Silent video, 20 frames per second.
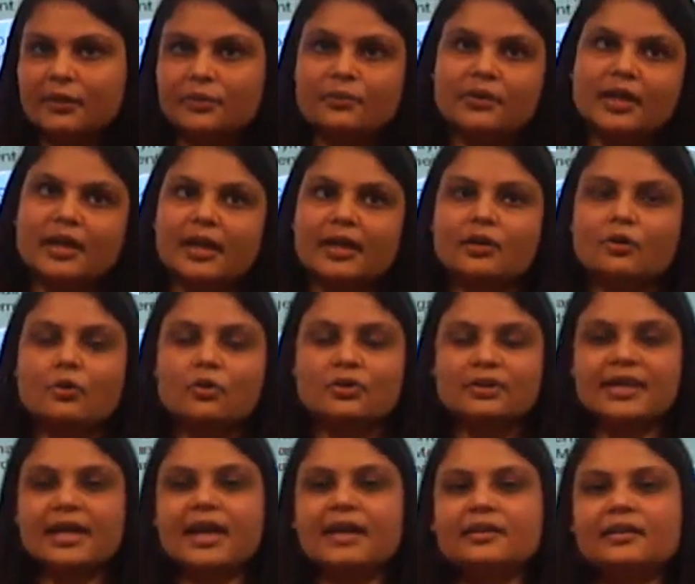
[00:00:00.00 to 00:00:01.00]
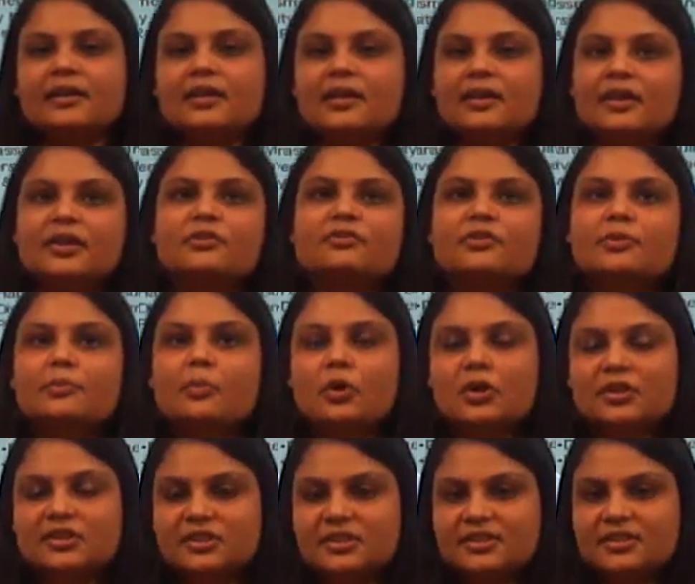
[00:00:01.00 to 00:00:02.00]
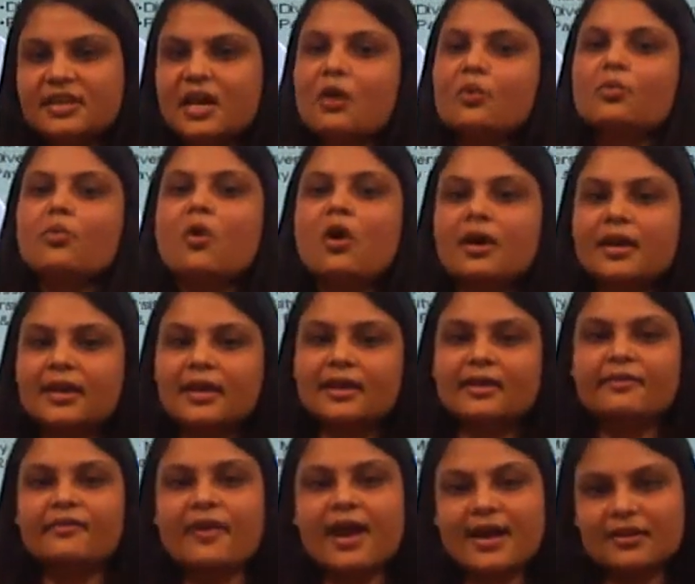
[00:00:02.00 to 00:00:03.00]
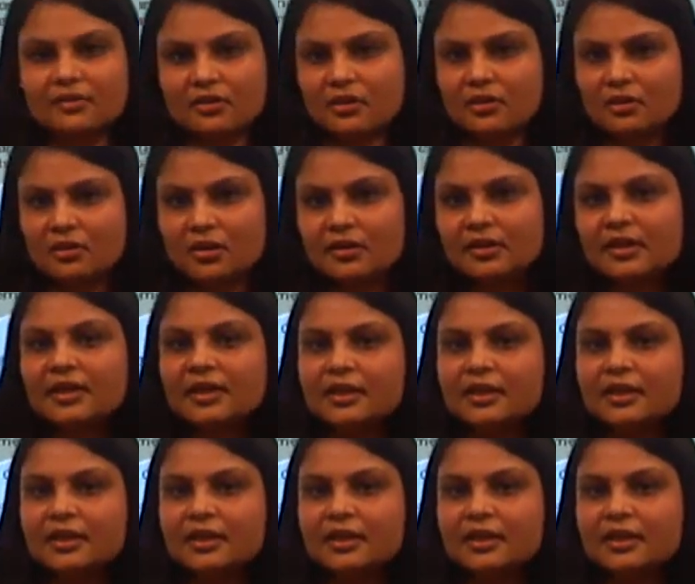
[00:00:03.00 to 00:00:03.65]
we can know that if the policies are working right or not.